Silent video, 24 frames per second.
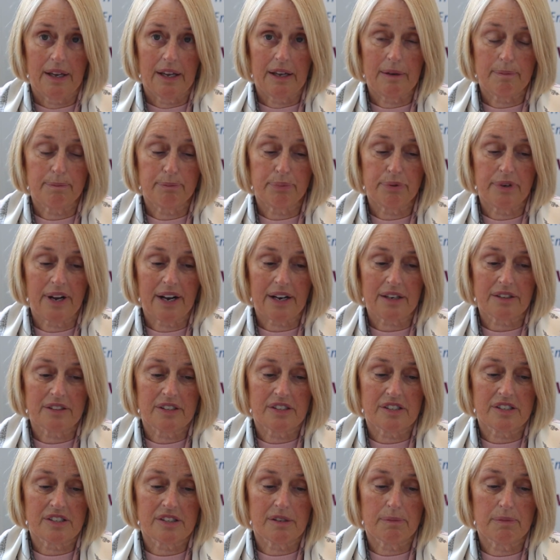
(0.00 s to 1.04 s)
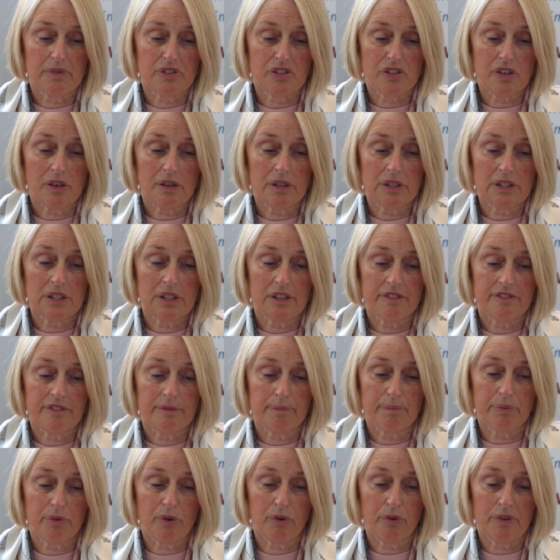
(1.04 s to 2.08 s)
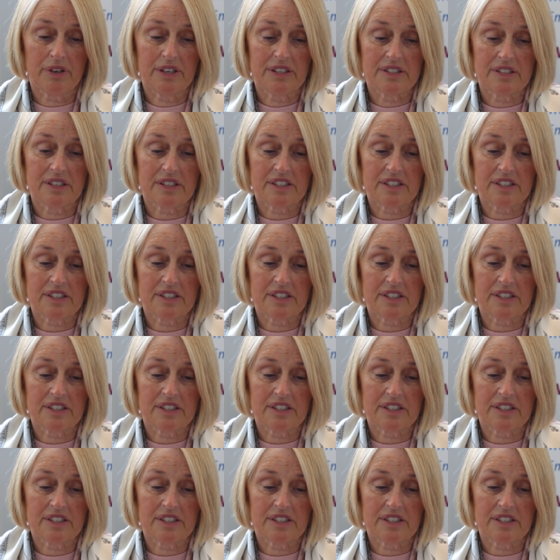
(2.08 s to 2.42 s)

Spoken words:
In practice, the majority of employees